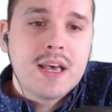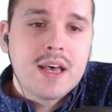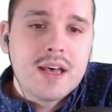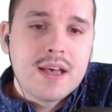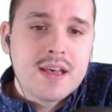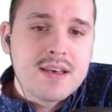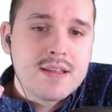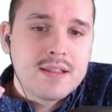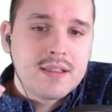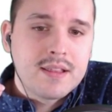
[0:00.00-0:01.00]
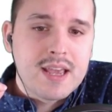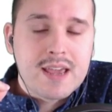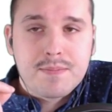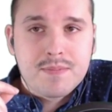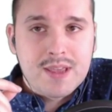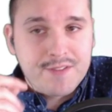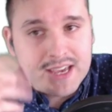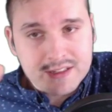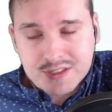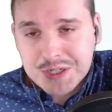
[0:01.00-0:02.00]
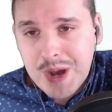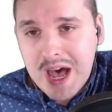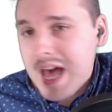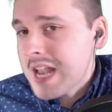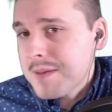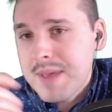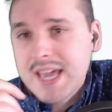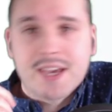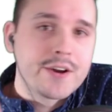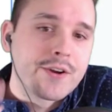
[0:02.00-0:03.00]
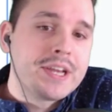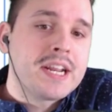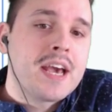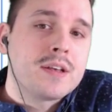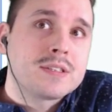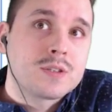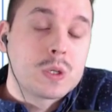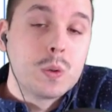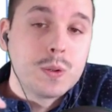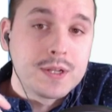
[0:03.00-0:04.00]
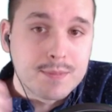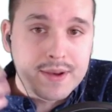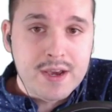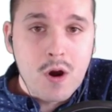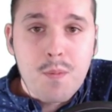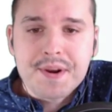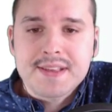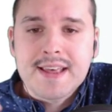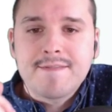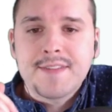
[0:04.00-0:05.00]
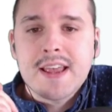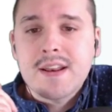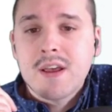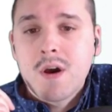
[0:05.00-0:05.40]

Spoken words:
like, if it gets too hot, make your greenhouse cooler by opening that vent,